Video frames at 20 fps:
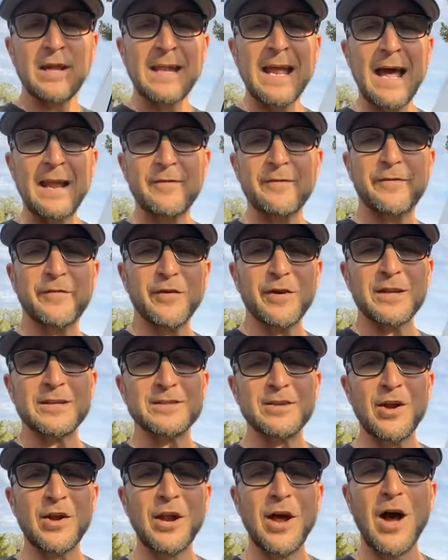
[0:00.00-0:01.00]
You cannot
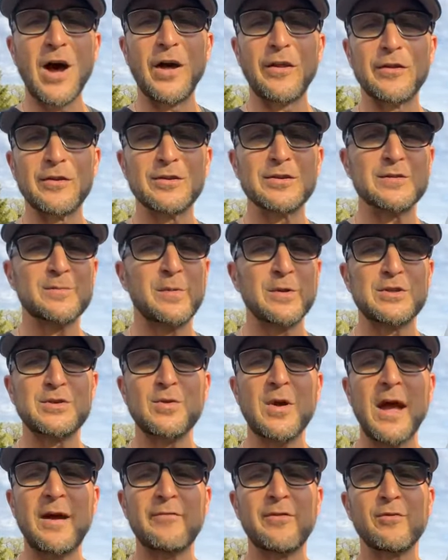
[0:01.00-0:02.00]
infringe on others,
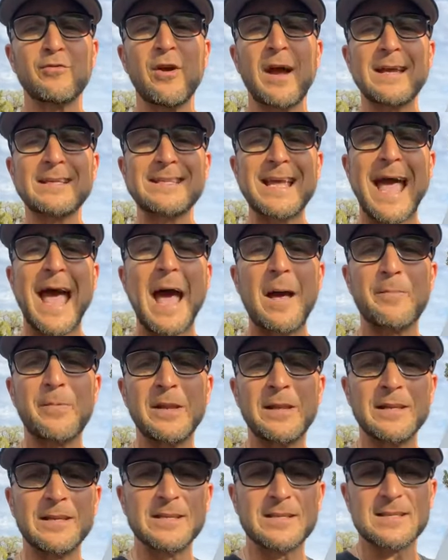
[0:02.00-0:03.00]
but you have the right to
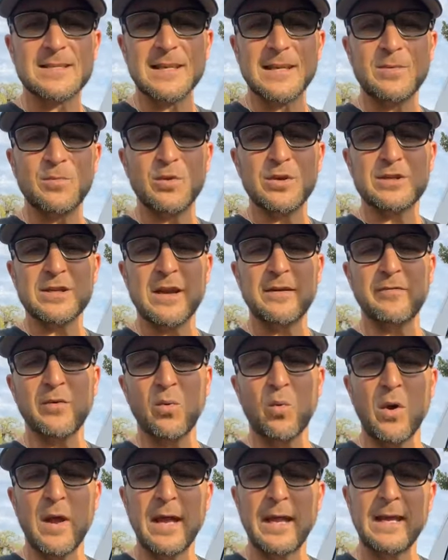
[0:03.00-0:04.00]
happiness in
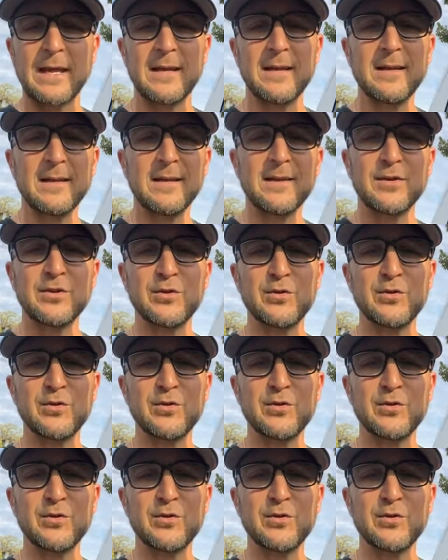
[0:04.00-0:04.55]
whichever way